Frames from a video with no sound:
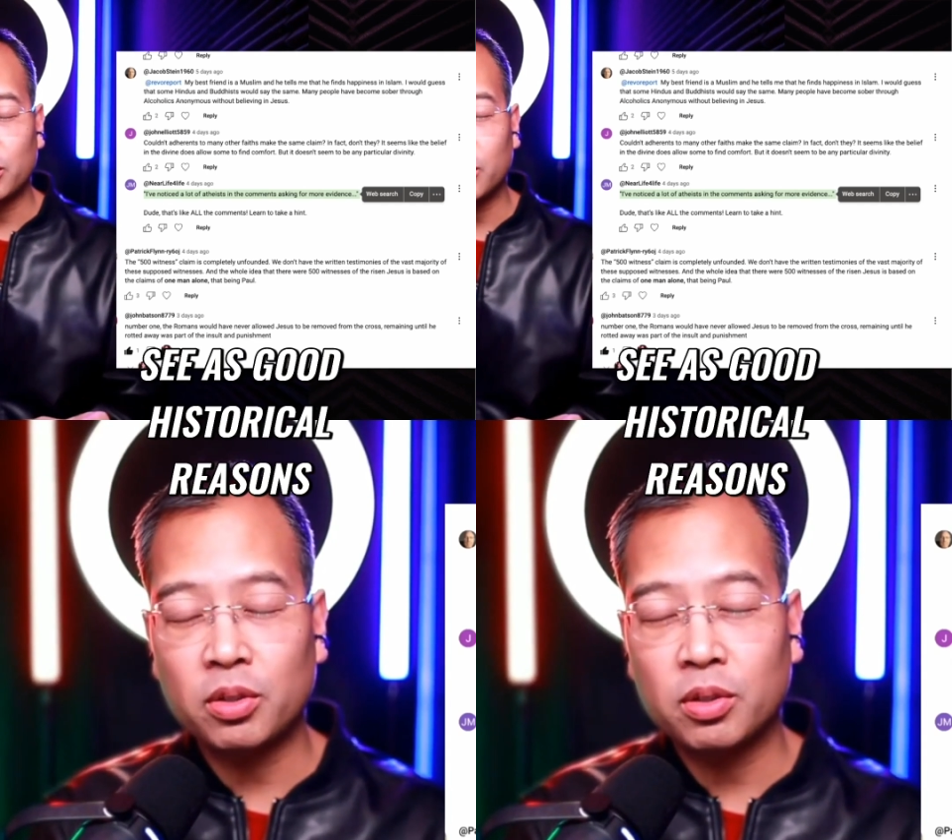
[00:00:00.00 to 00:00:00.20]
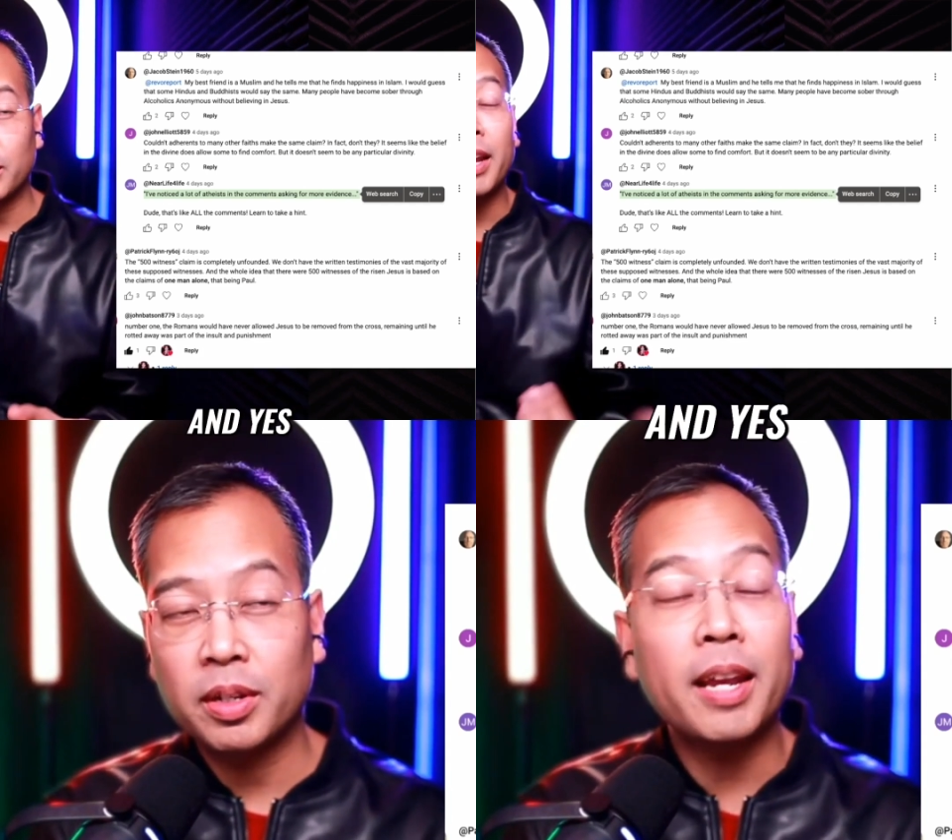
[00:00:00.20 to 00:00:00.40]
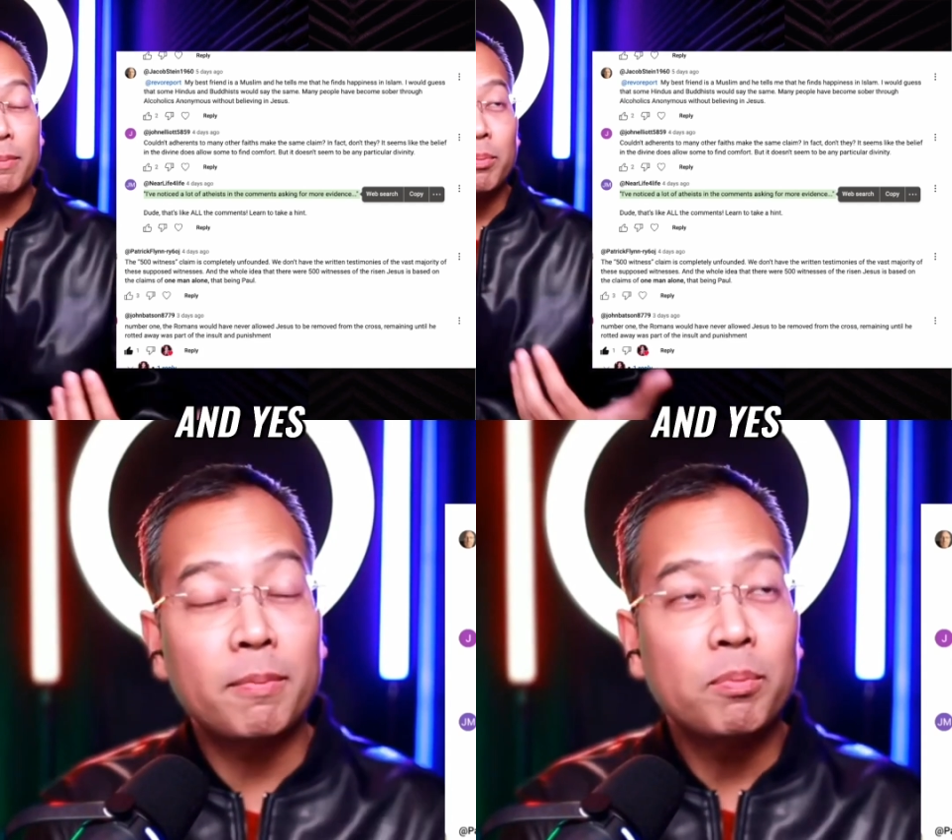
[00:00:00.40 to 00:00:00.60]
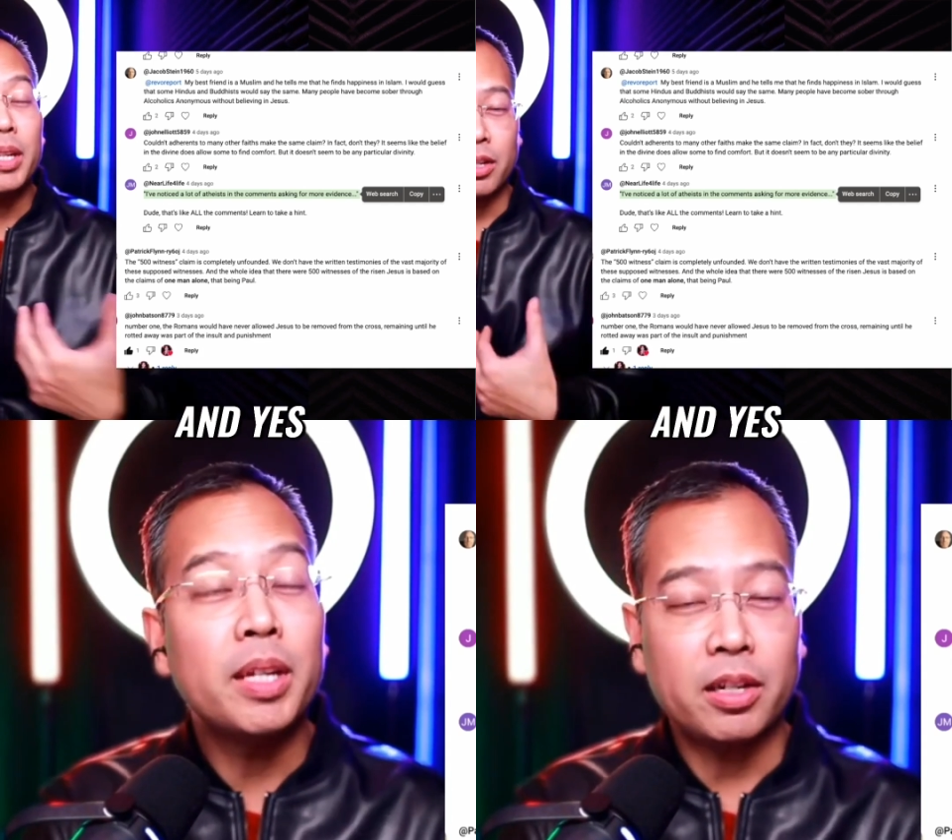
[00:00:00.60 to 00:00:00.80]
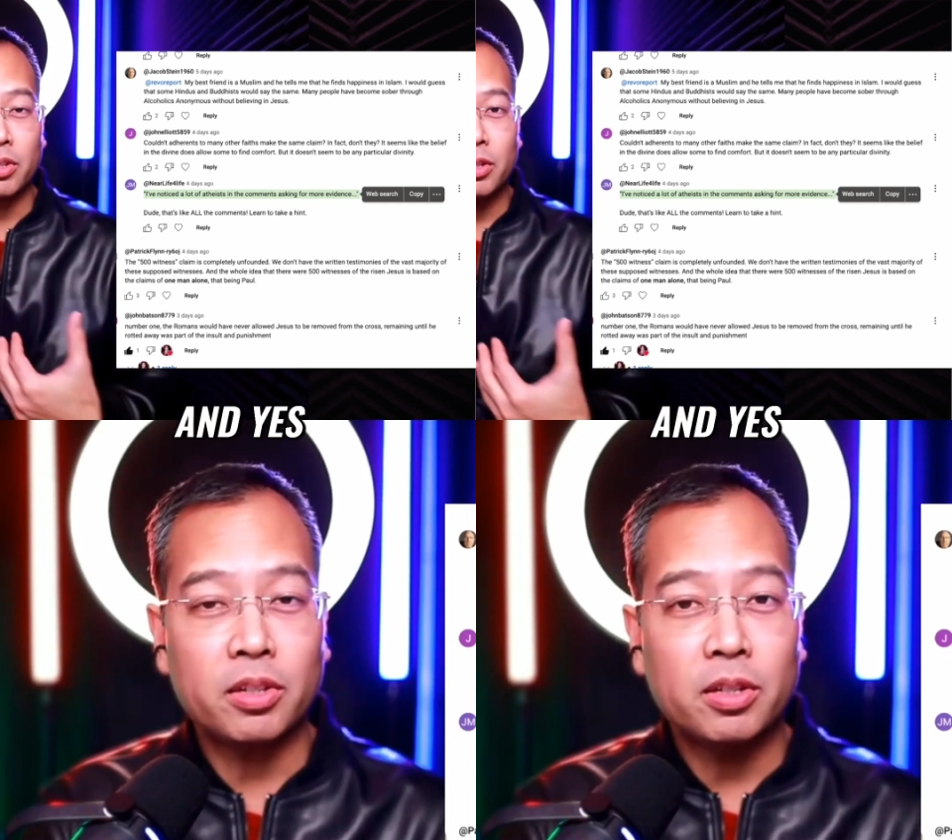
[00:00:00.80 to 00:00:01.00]
And
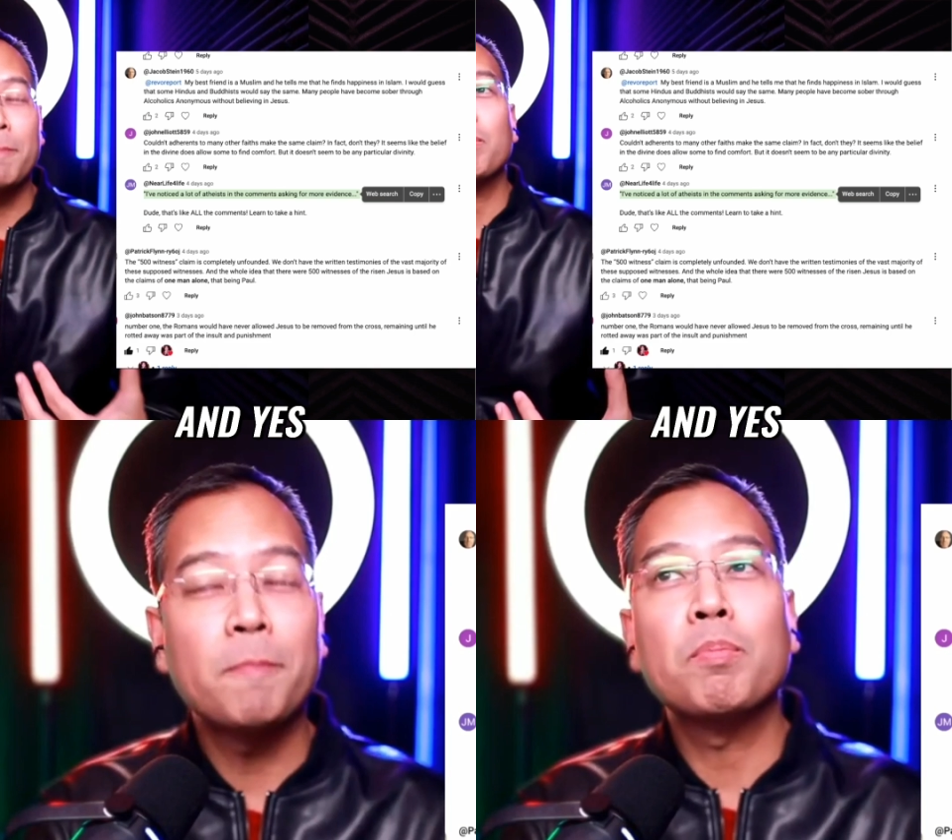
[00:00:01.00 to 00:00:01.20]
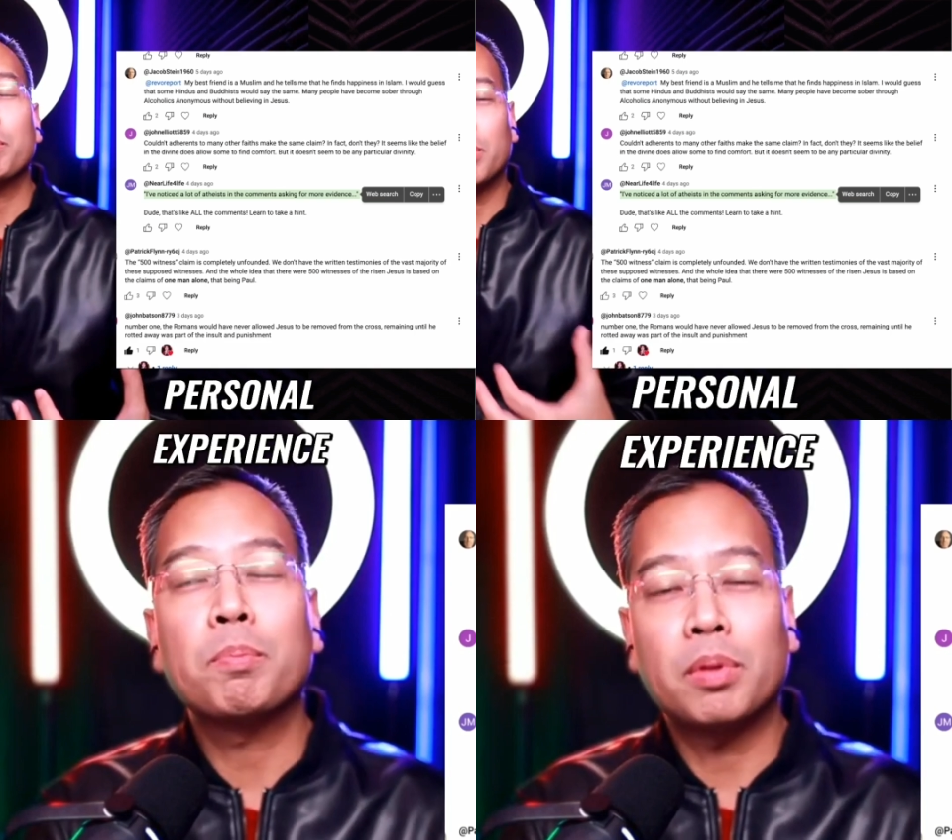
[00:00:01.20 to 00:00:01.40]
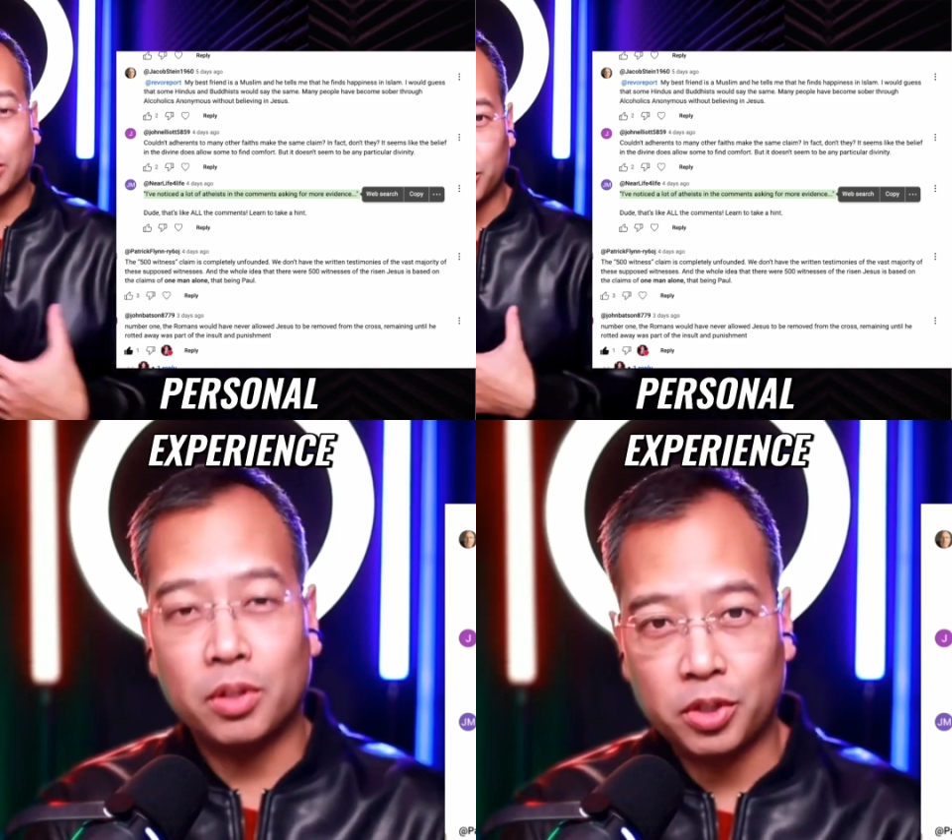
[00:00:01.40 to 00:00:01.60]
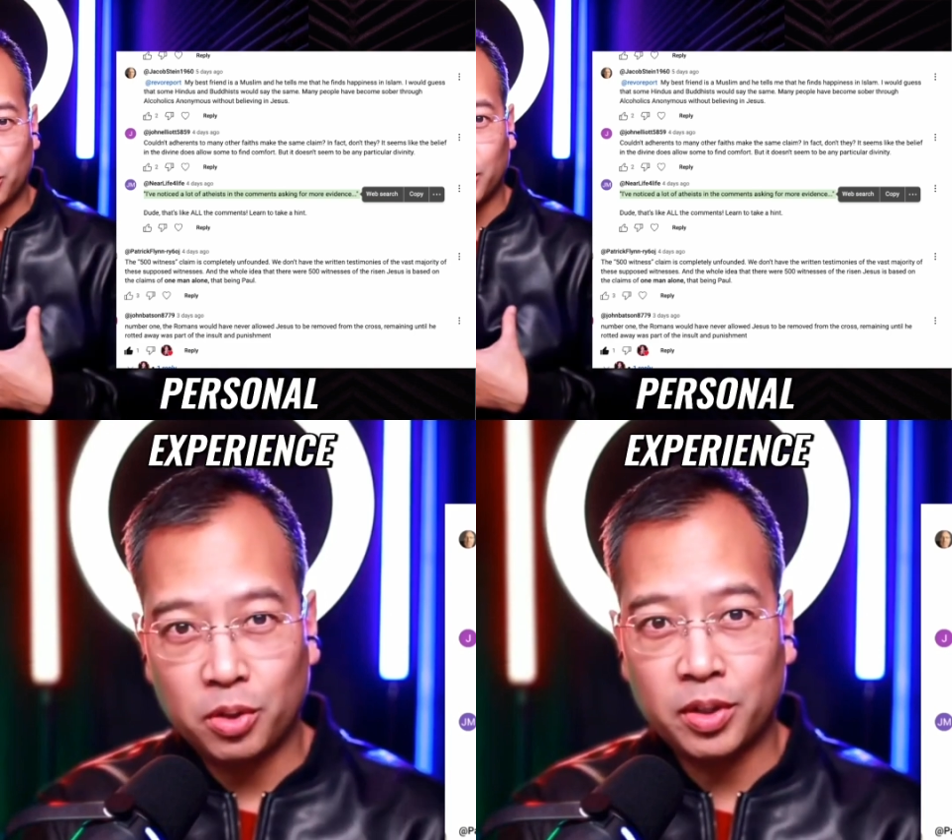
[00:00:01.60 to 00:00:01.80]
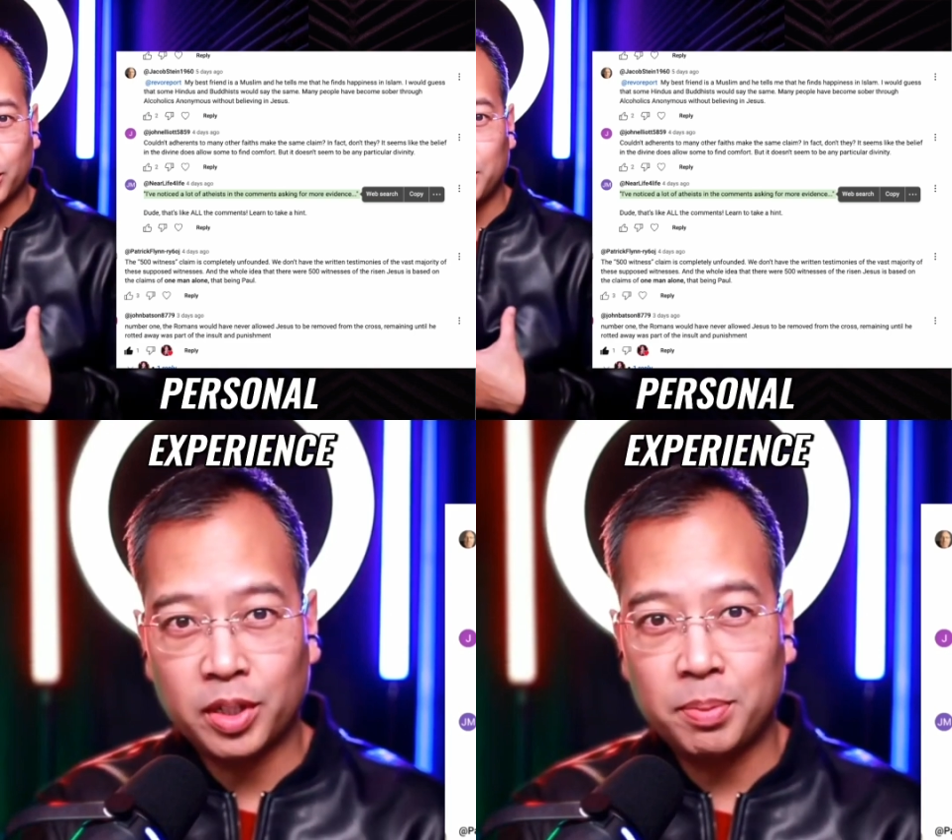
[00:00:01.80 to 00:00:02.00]
yes, personal
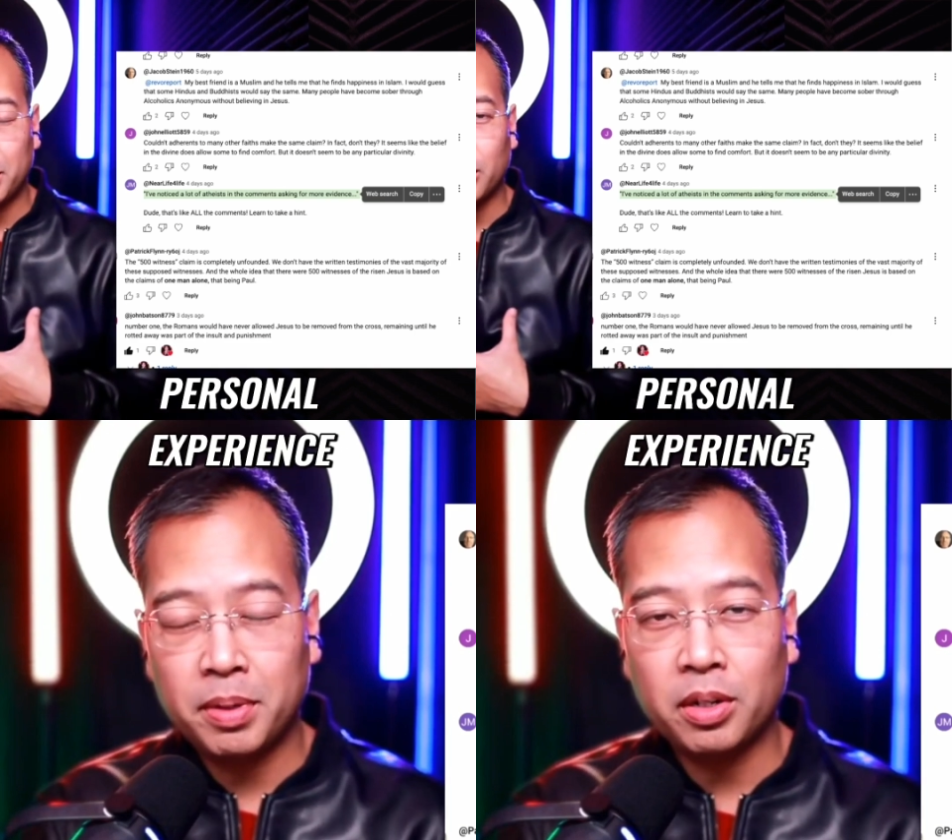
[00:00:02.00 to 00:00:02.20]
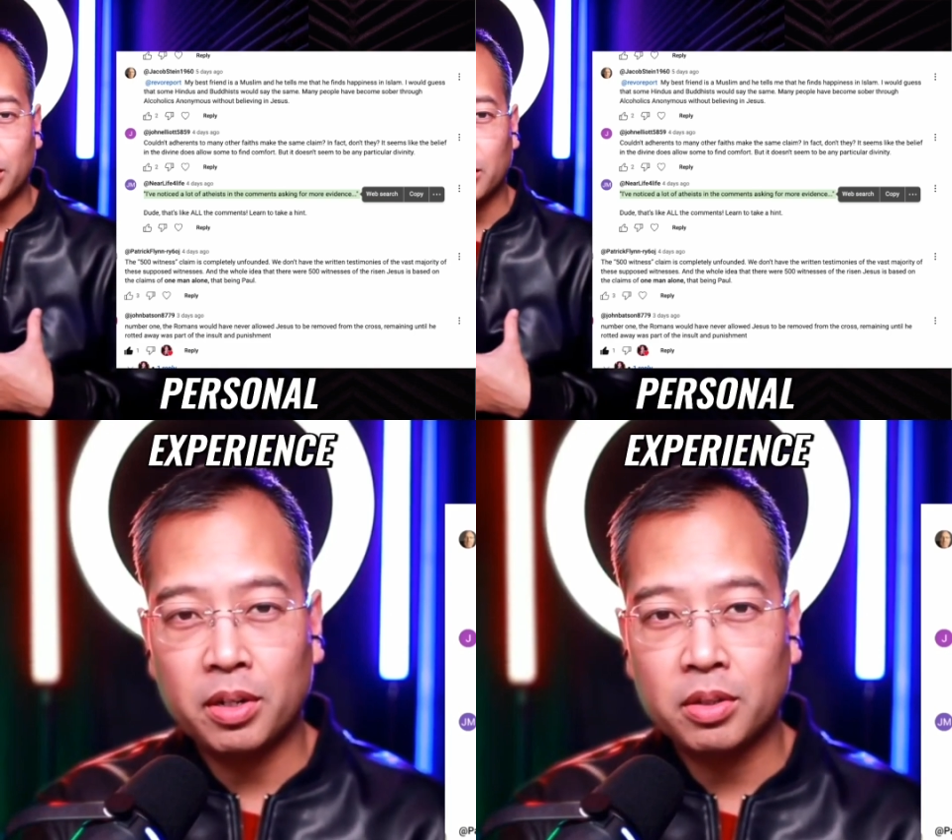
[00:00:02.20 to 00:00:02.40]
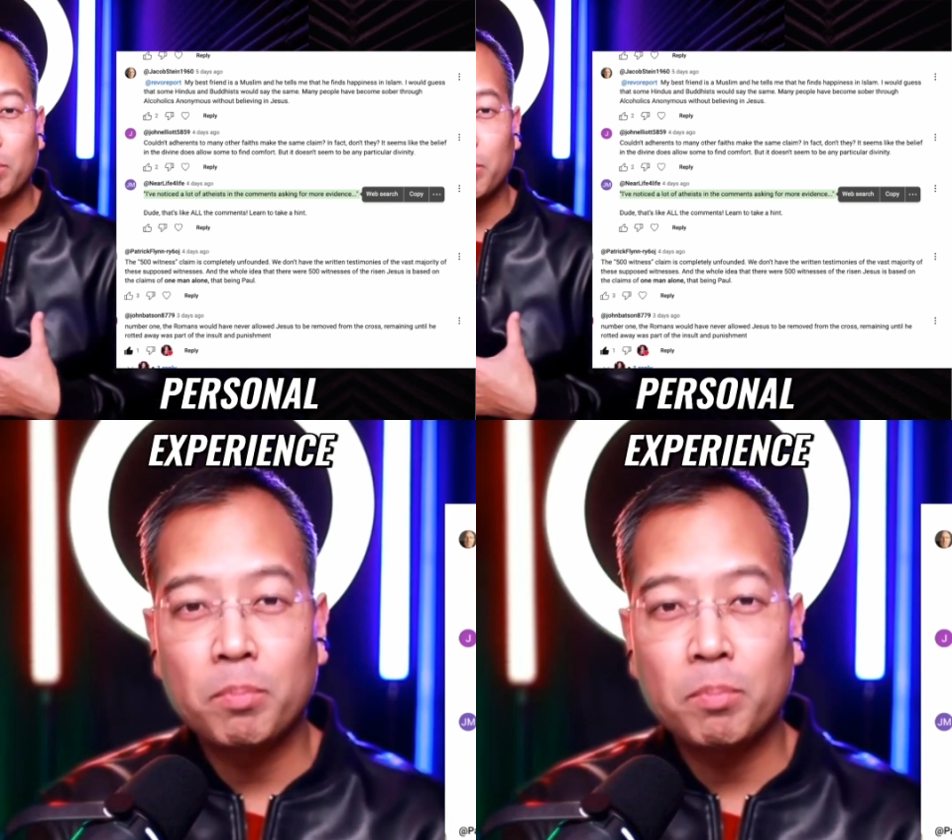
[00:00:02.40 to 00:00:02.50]
experience,